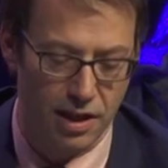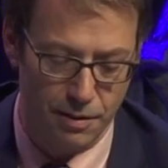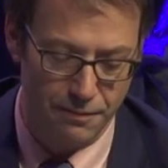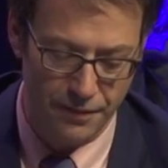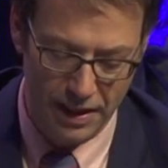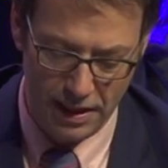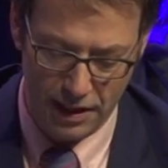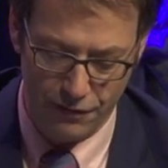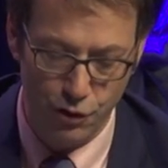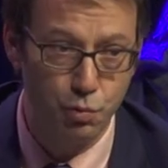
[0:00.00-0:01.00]
Um,
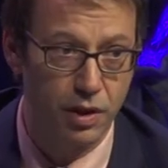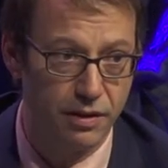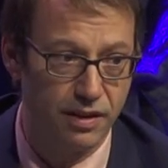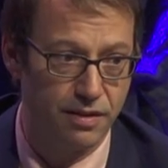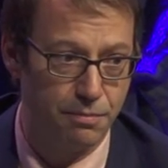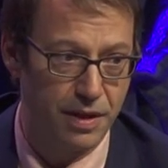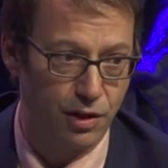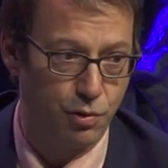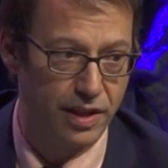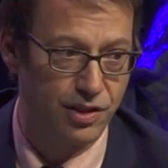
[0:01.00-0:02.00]
if you want to submit
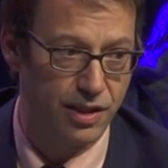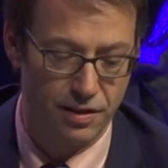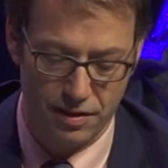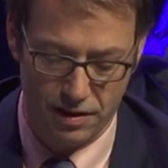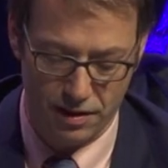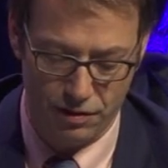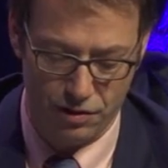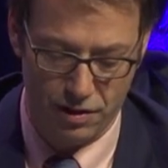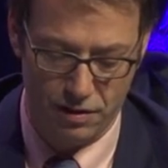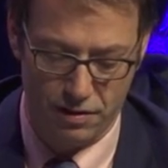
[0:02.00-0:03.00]
questions, you
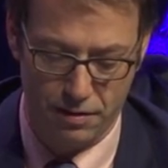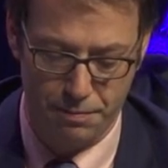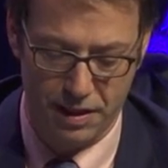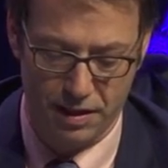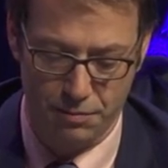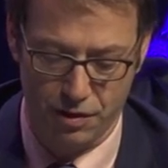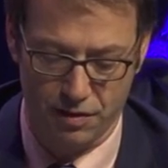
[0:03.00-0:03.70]
should submit them to